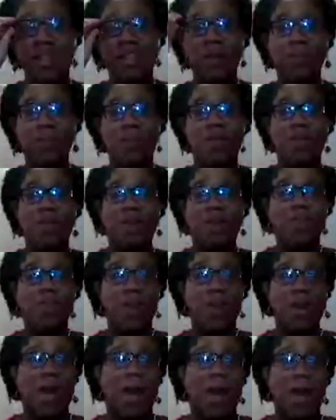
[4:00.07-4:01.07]
something
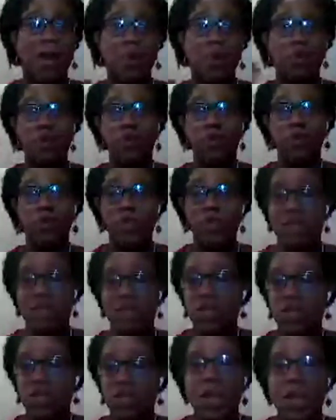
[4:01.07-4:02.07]
that I also
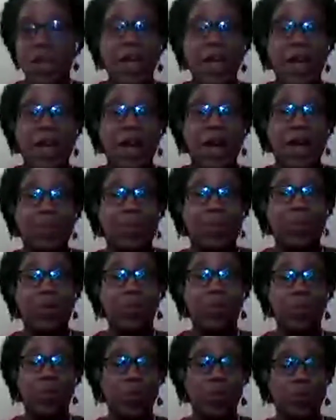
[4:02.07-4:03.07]
teach, and I
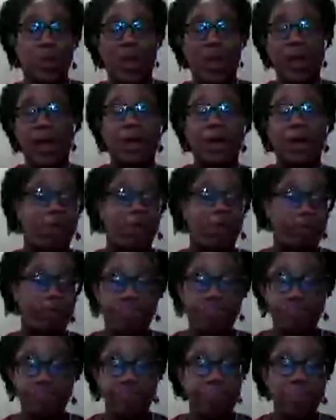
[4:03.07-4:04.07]
propose, and I,
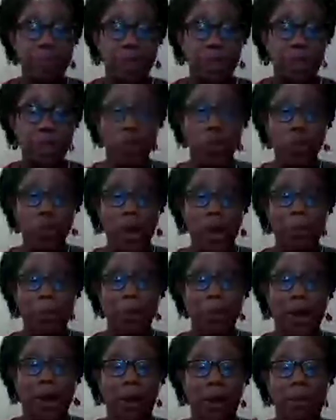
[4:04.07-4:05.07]
you know,
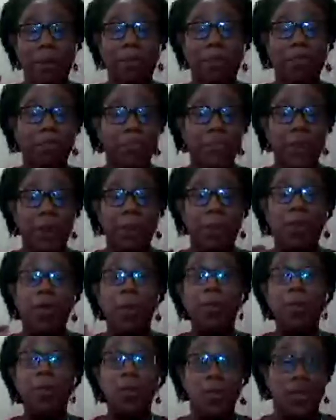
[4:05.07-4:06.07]
I
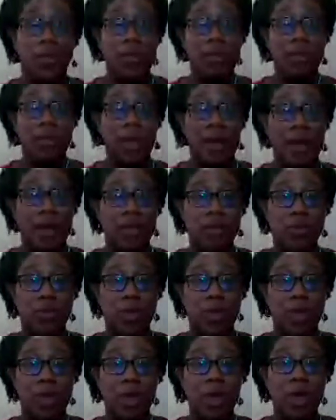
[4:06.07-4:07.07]
promote that,
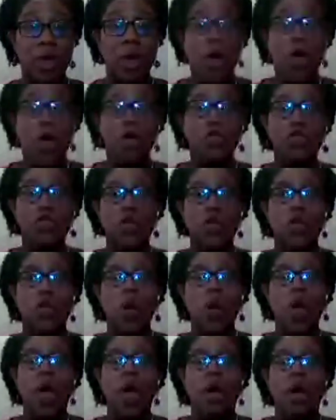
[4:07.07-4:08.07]
okay?
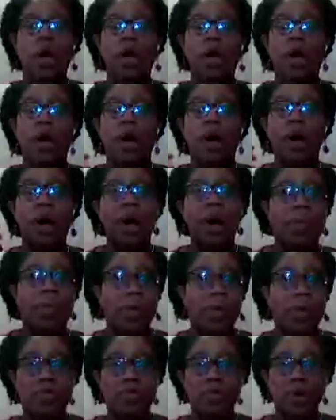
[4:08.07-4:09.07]
So a
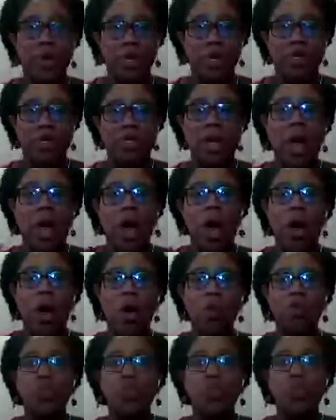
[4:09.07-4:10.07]
couple of ways.
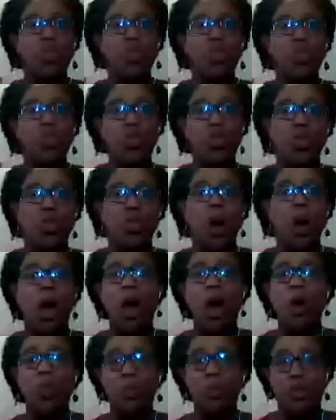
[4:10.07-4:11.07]
How do you know
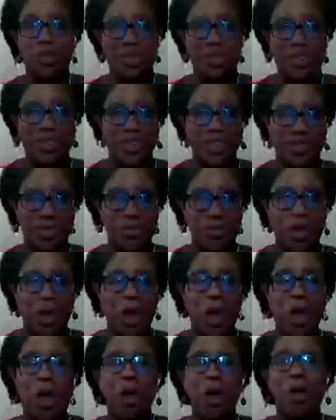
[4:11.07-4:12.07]
how to serve?
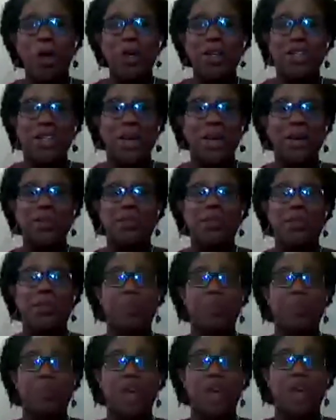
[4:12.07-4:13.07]
A lot of times
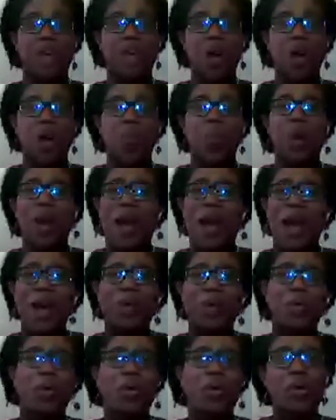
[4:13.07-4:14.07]
people say, but I
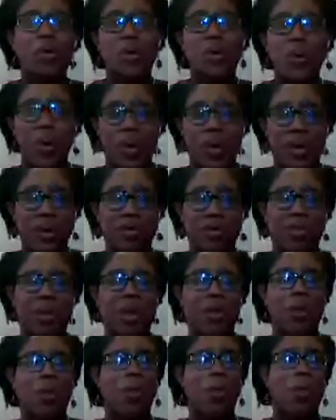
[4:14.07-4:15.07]
don't know
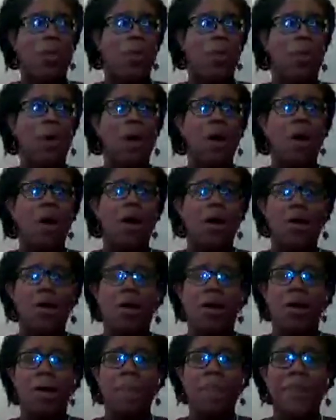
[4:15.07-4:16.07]
anything, or
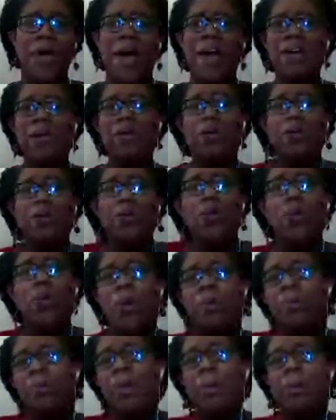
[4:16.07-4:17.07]
I don't know
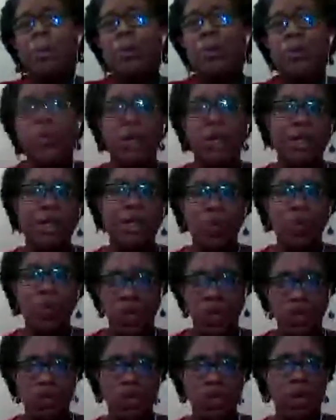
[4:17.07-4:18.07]
what people really
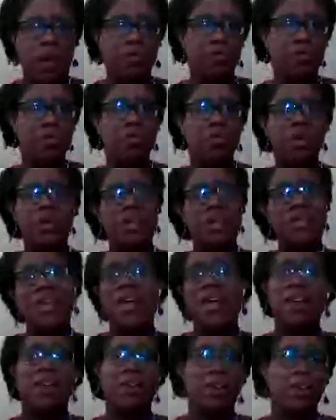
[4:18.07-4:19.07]
want, so I'm just going to
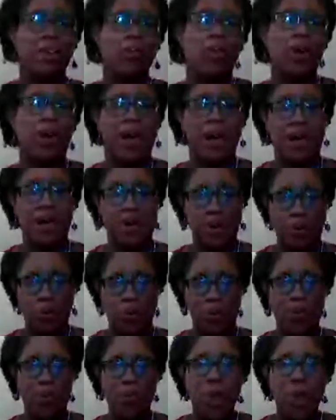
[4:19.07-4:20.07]
tell them what I know.
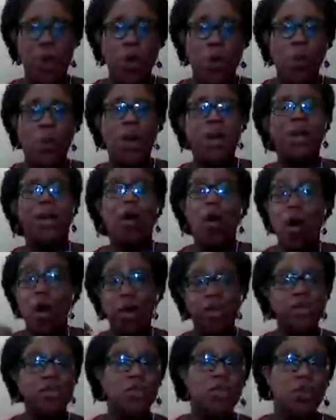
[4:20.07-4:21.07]
Well,
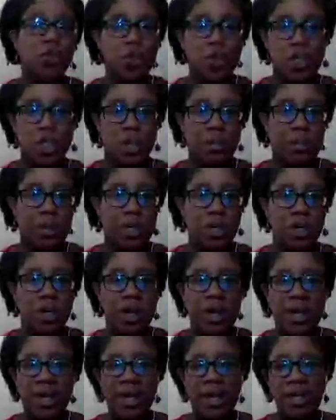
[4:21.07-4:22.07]
on social media,
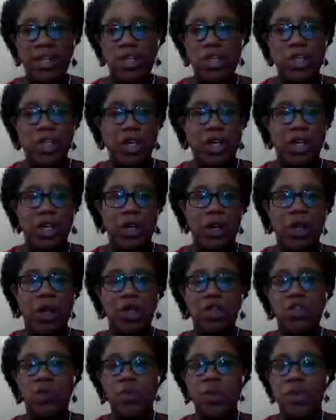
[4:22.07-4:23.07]
like I shared
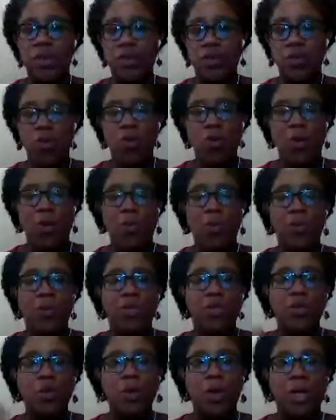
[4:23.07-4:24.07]
last week, you know, when we were
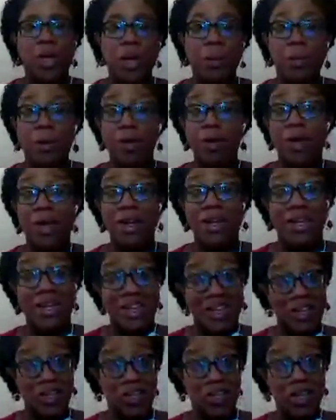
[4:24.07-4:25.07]
talking about
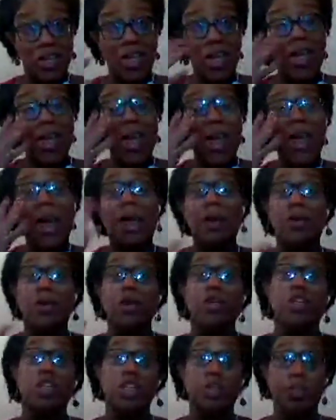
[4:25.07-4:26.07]
engaging and
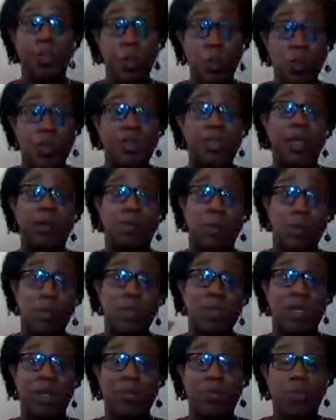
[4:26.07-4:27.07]
not just posting,
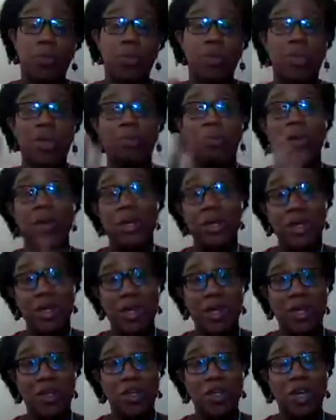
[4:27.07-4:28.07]
but
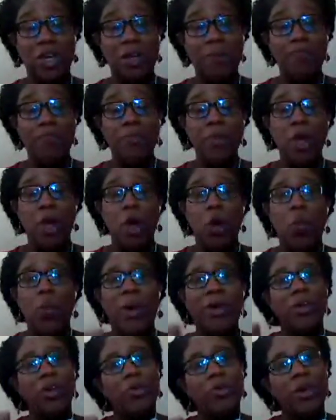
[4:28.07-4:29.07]
engaging.
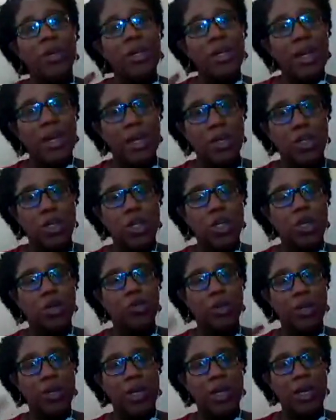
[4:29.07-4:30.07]
When you're
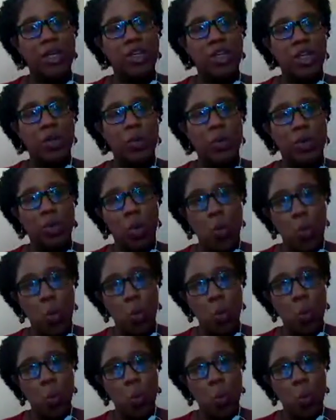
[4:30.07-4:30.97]
engaging with whom?